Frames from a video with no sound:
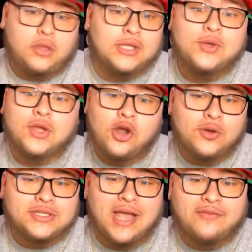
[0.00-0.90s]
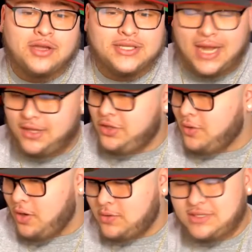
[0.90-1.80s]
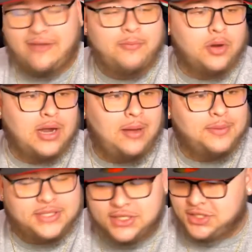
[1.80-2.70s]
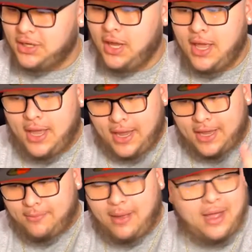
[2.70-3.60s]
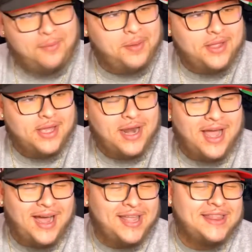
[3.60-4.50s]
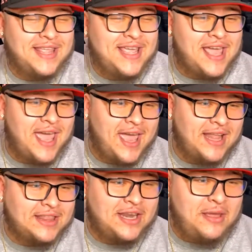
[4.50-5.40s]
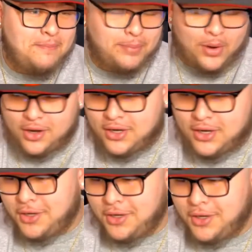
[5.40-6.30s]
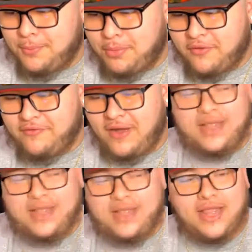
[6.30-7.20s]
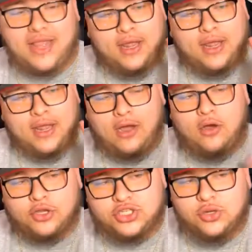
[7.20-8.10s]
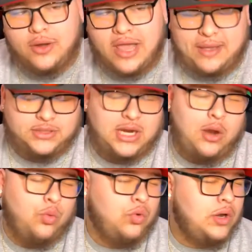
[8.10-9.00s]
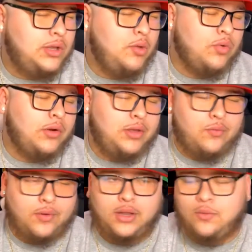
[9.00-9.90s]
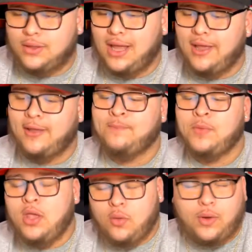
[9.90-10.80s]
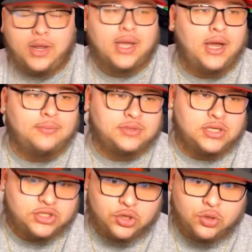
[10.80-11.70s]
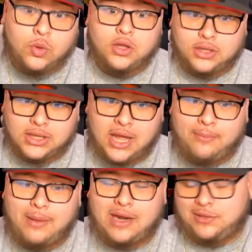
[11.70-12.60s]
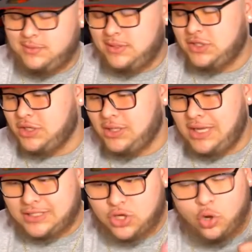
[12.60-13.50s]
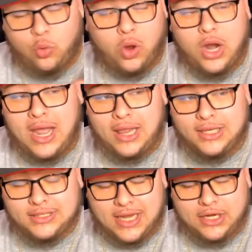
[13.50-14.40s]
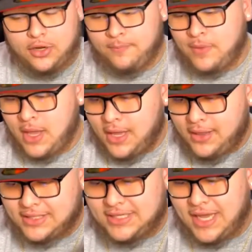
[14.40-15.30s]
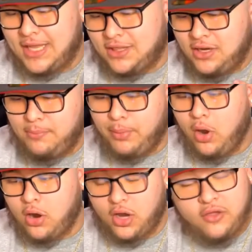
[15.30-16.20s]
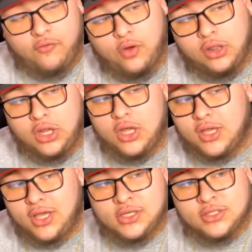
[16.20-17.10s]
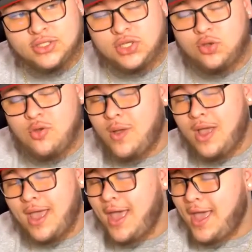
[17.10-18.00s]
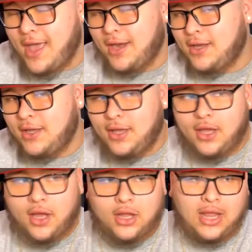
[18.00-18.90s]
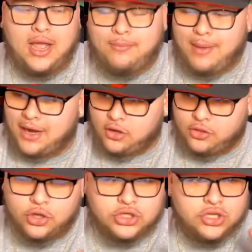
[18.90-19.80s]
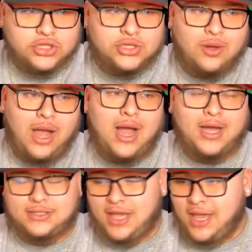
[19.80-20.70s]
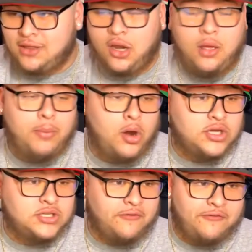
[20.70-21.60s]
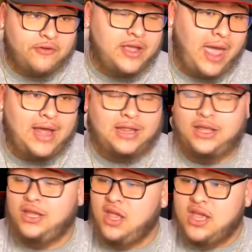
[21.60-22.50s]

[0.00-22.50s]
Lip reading: you can always have good talent. You can always have more competition. And in my opinion, I think Anthony Barr could provide that. Now, there's 2 names that I really would like when it comes to the linebacker position. That's Kwon Alexander and that's Anthony Barr. If we're looking to add a linebacker, those are the 2 guys. Anthony Barr is a freak athlete,